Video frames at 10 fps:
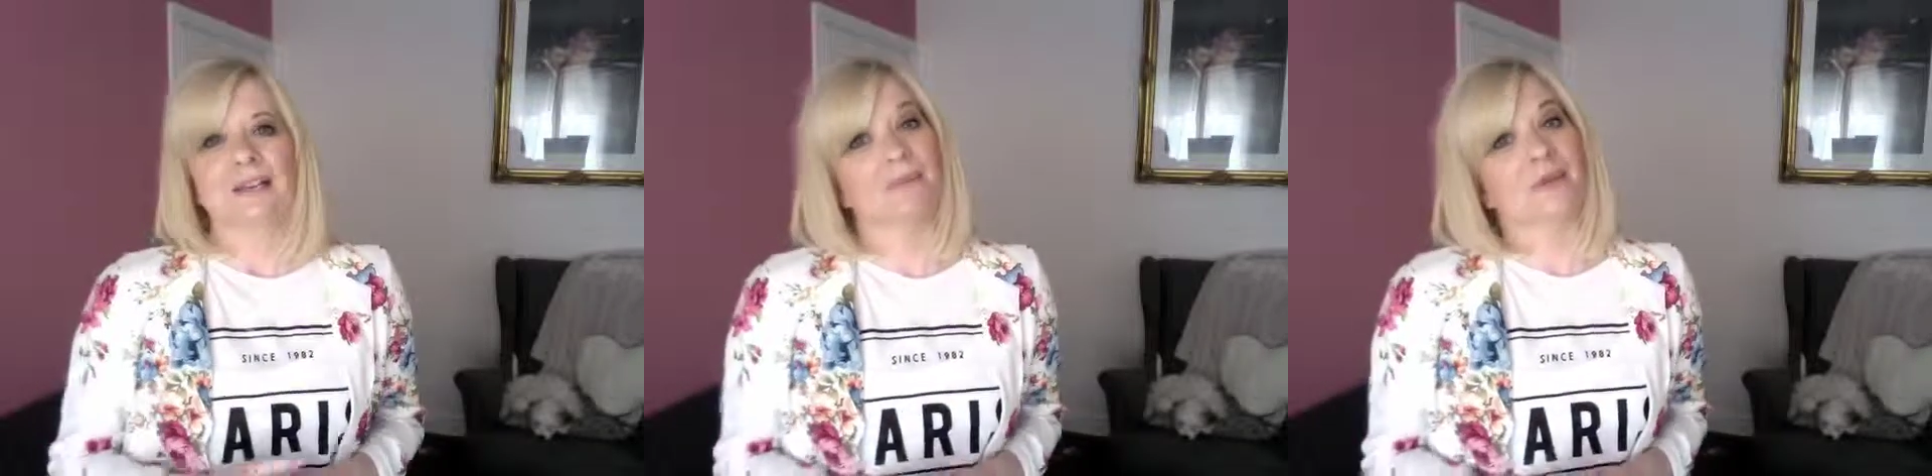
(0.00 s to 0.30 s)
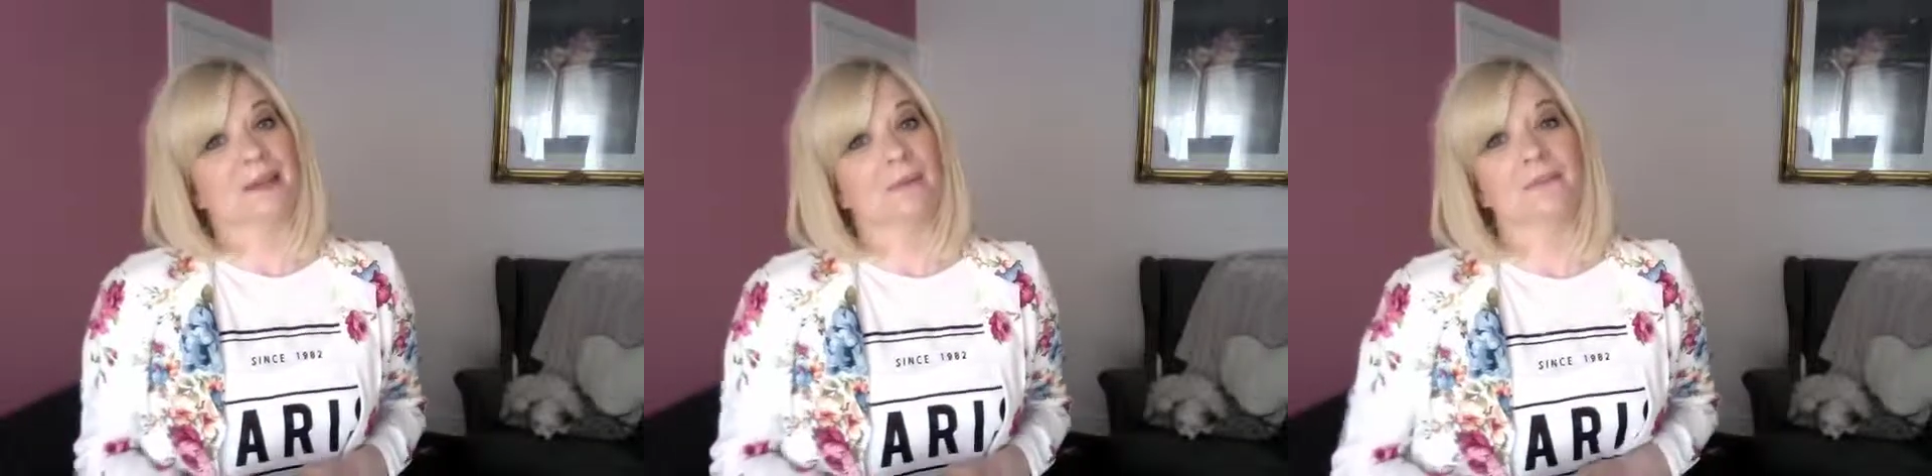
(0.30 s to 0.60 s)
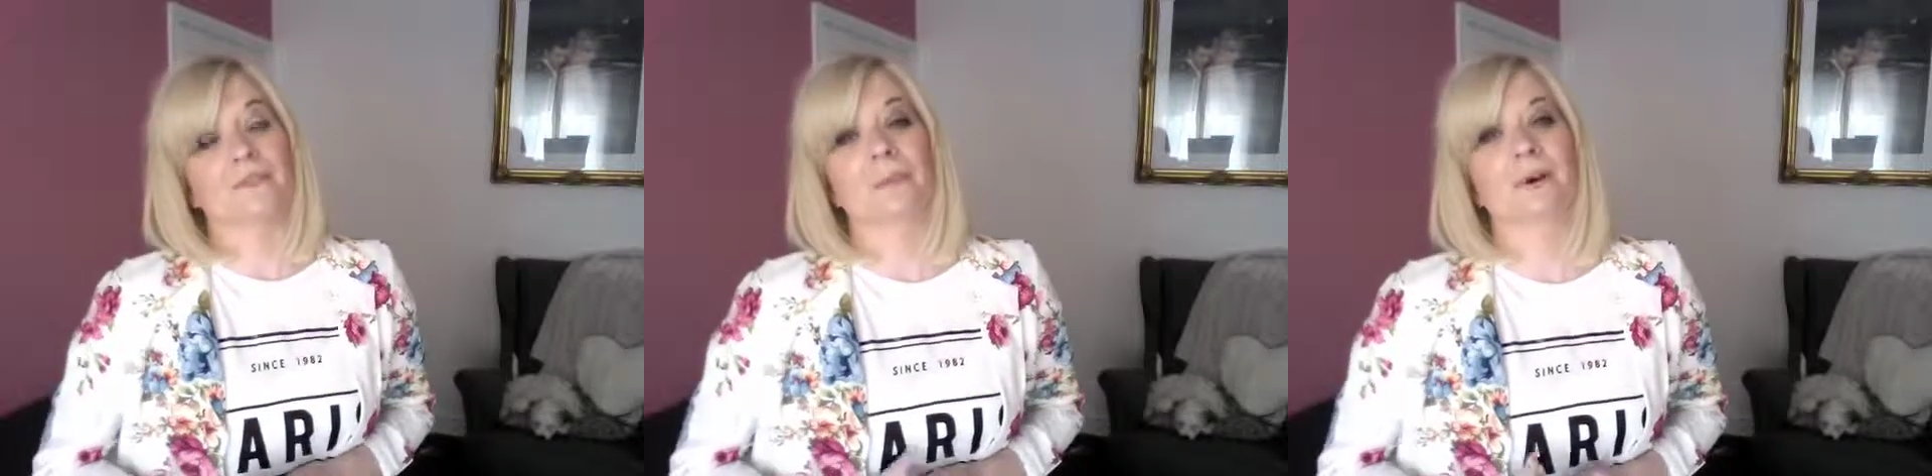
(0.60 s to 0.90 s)
For example,
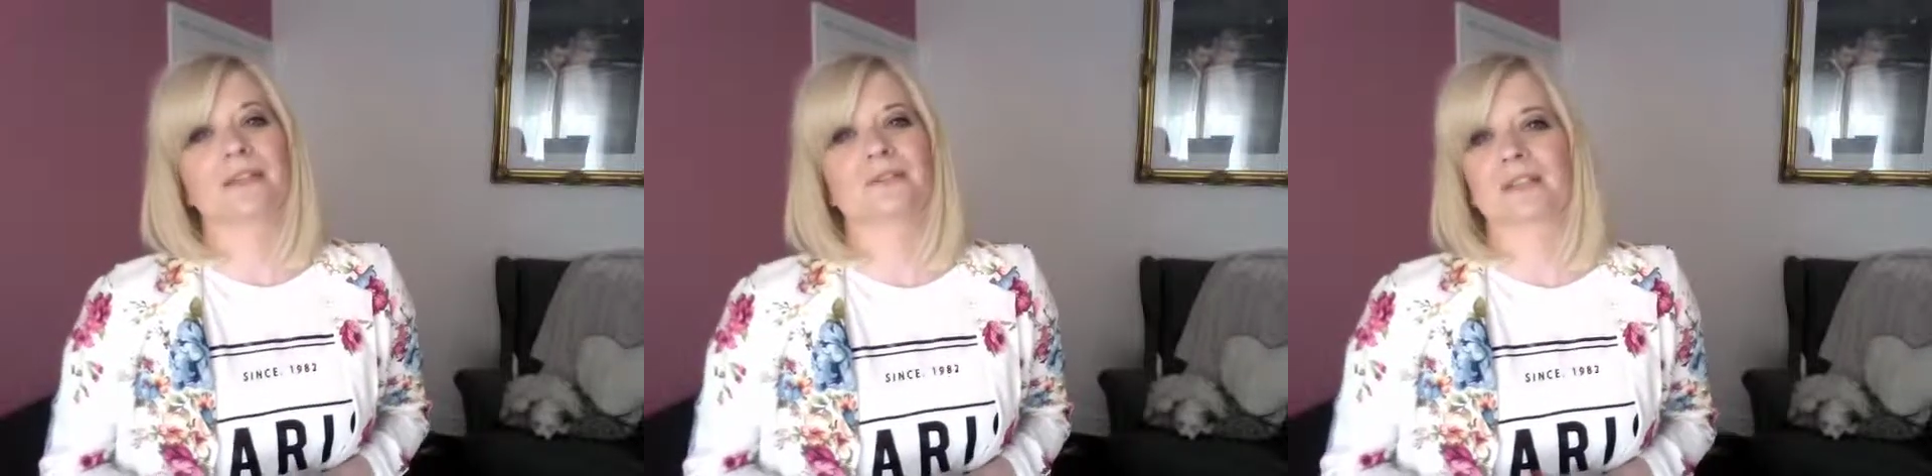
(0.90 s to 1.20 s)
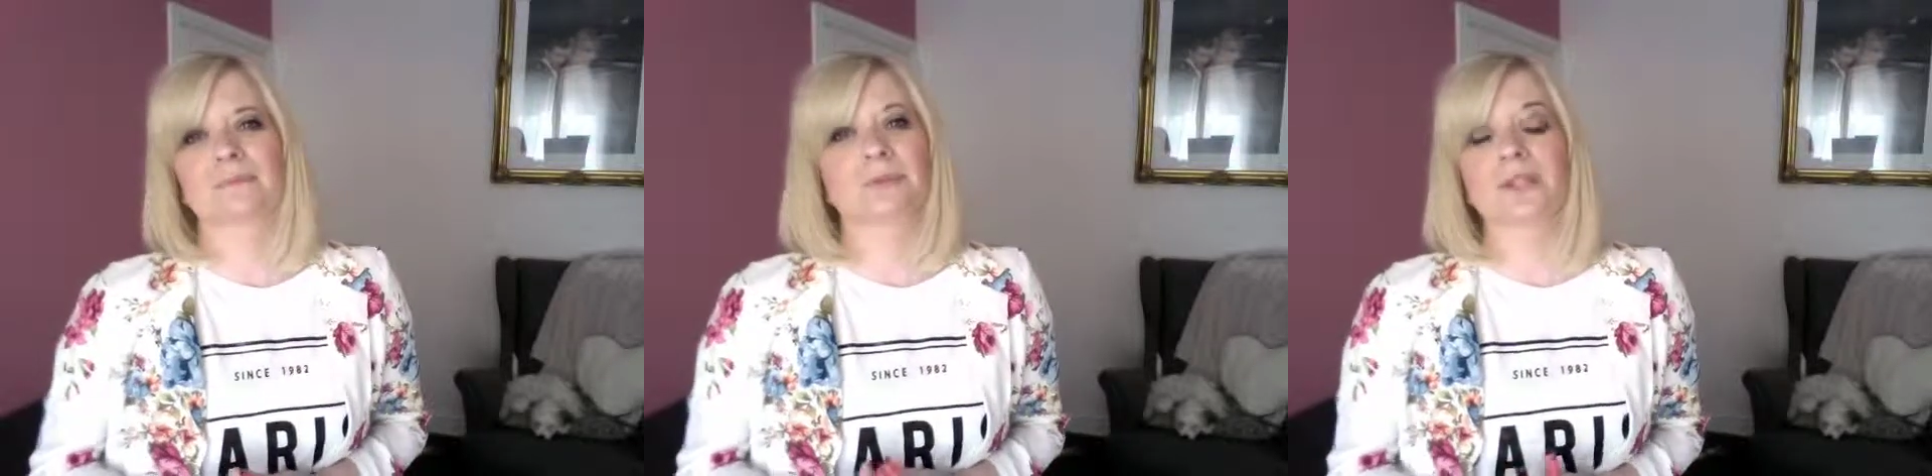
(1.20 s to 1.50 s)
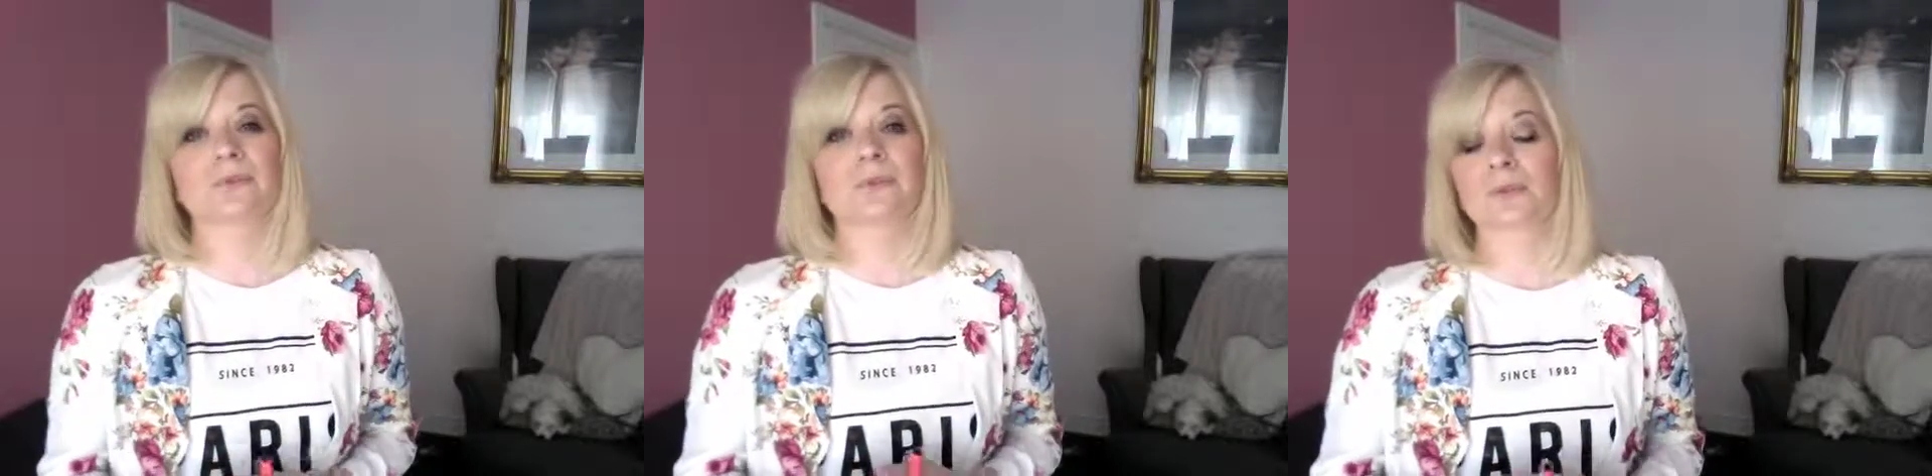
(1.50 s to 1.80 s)
if the bride's got a
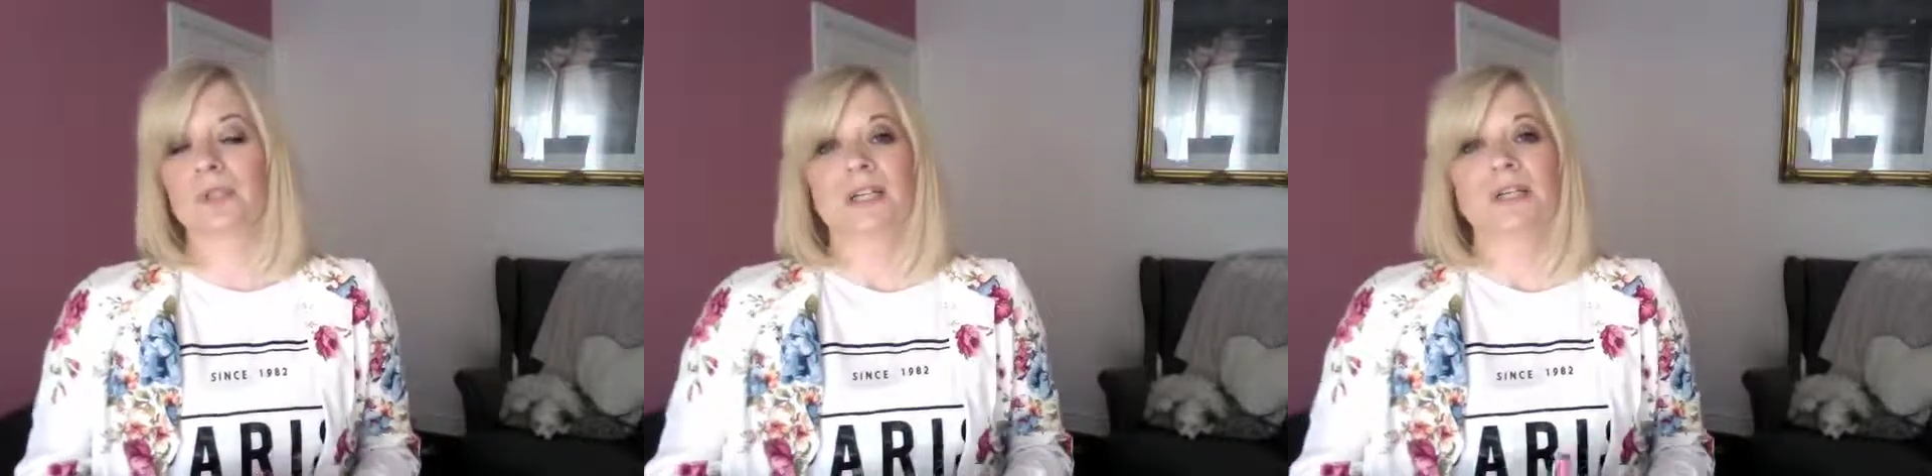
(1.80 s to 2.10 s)
beautiful